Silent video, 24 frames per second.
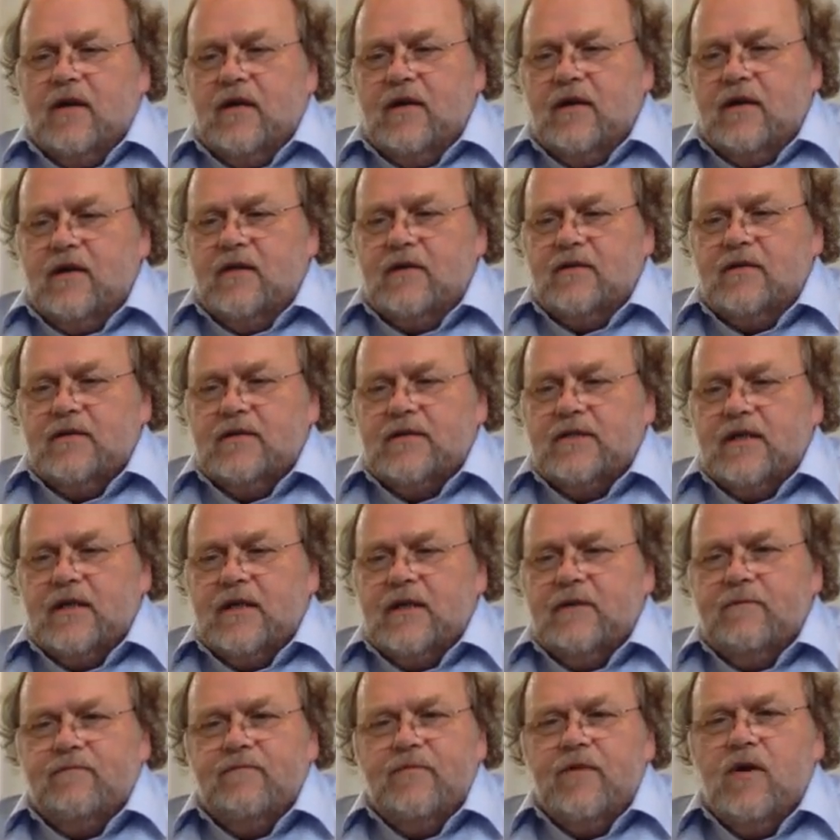And
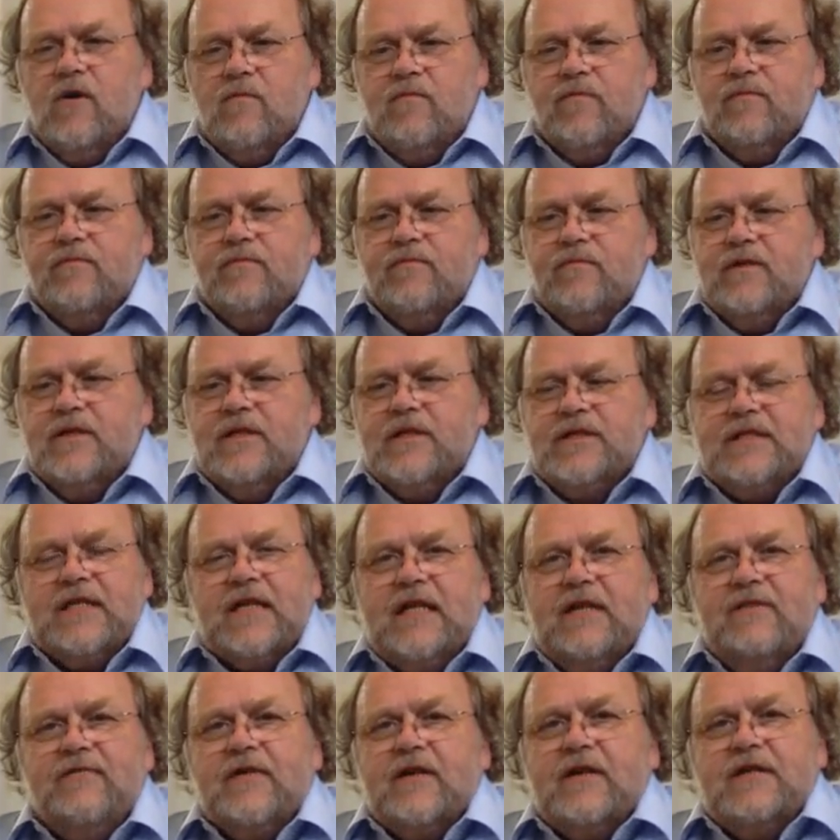the
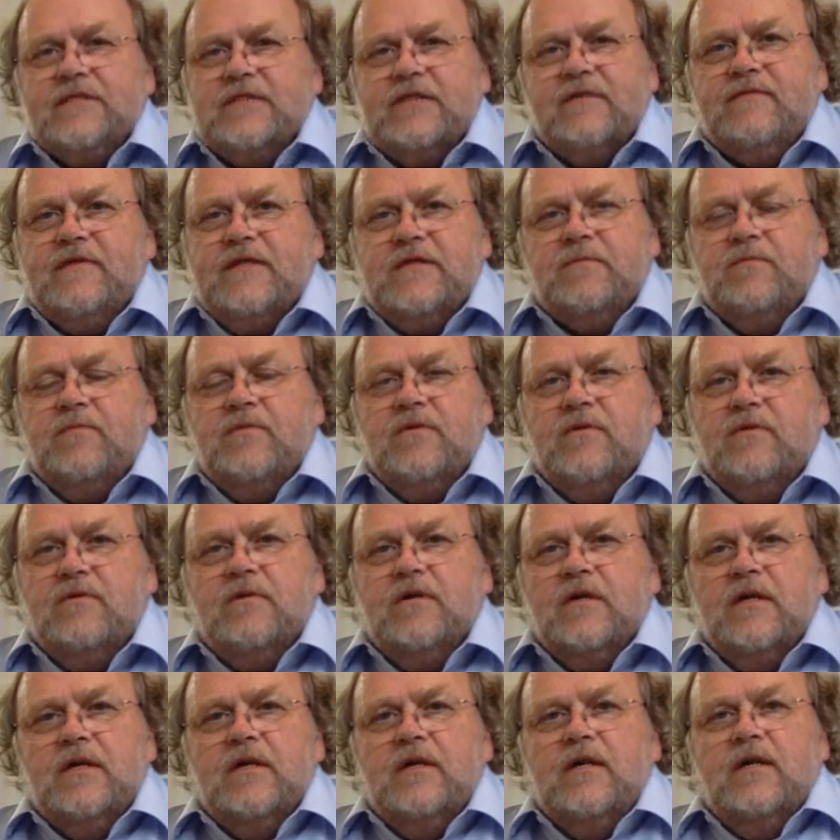significance of this
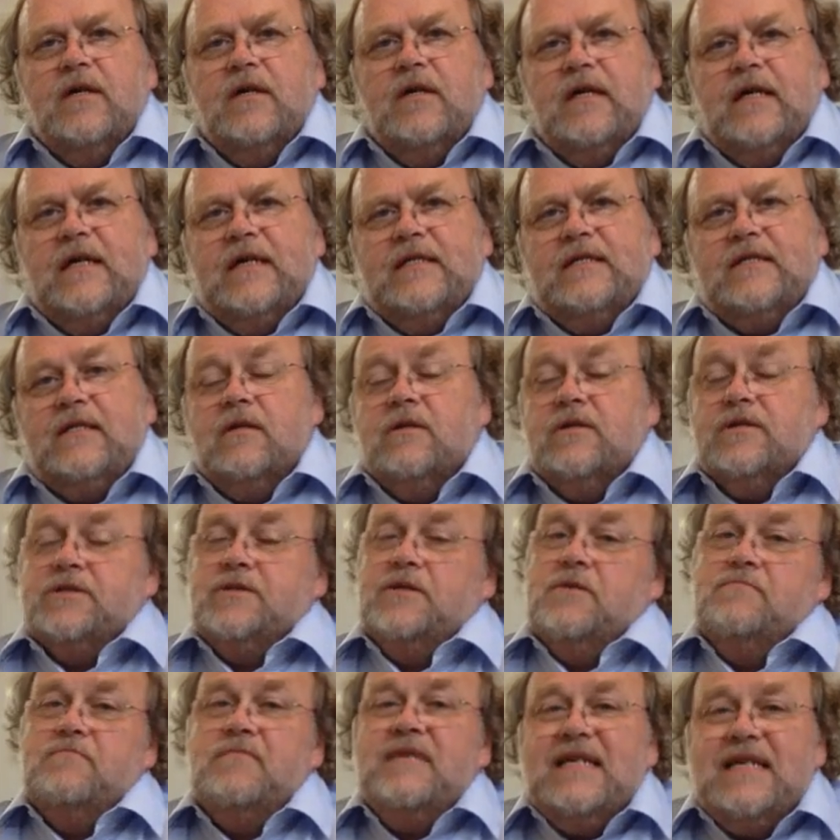ball is lost
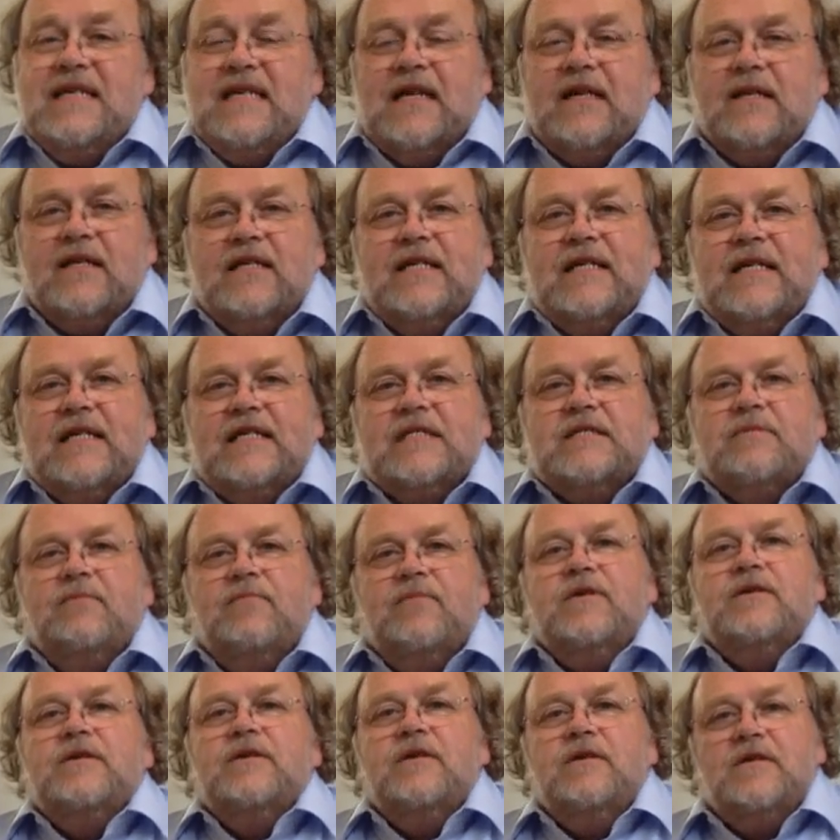on me, at least,
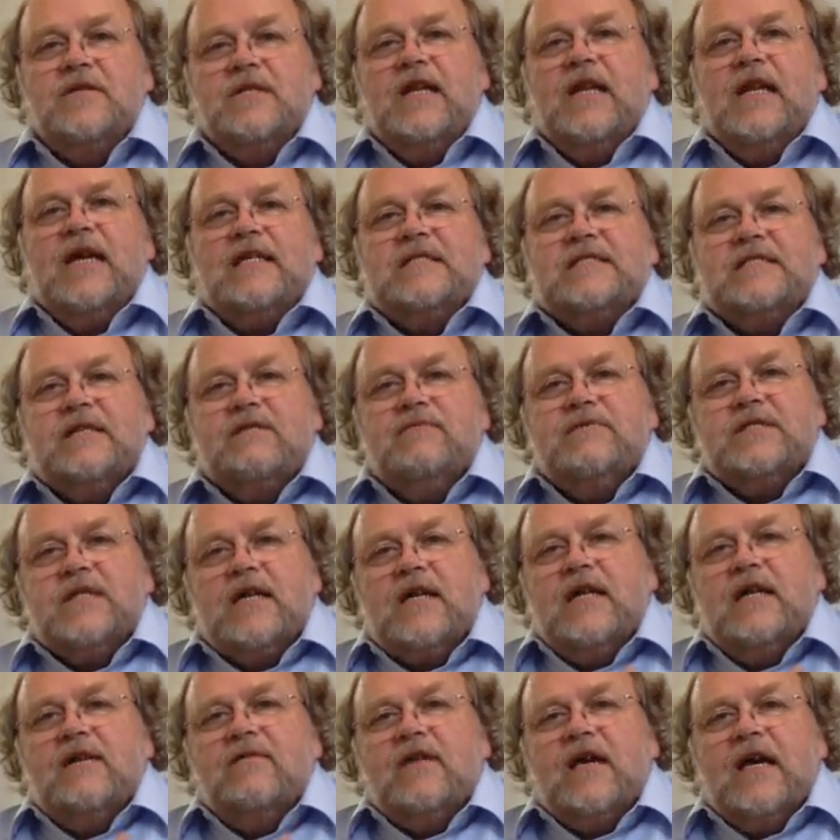but nonetheless it was
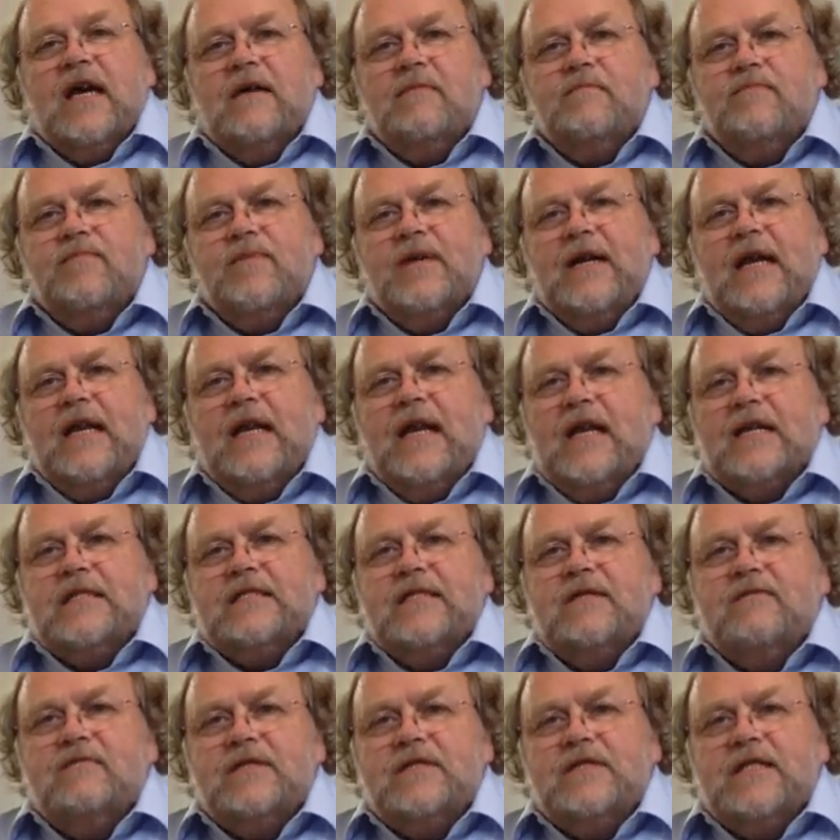a kind of campaign
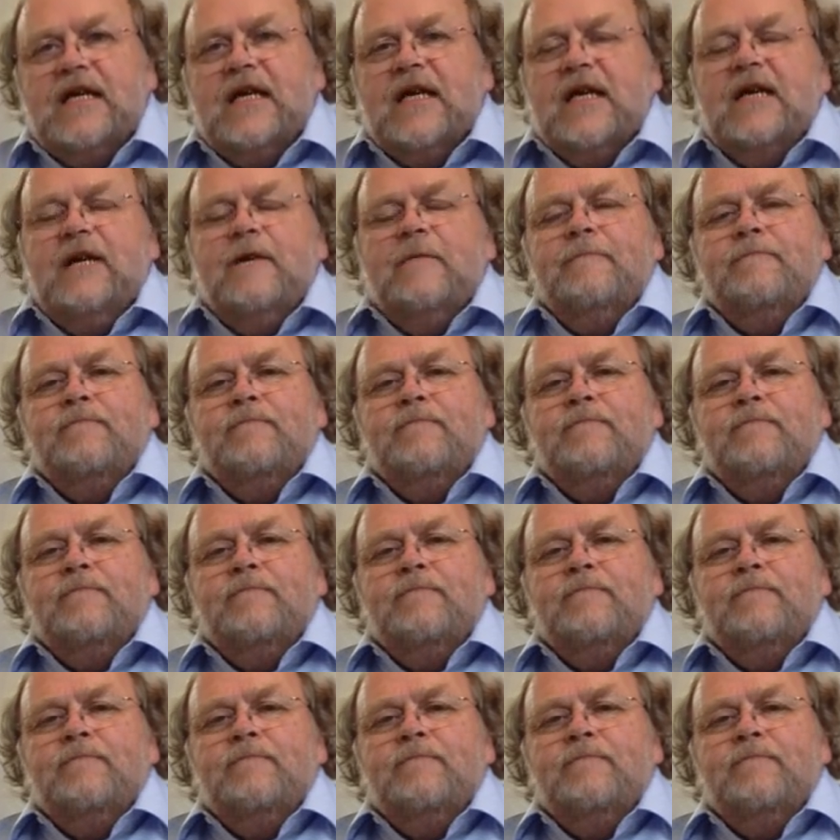activity.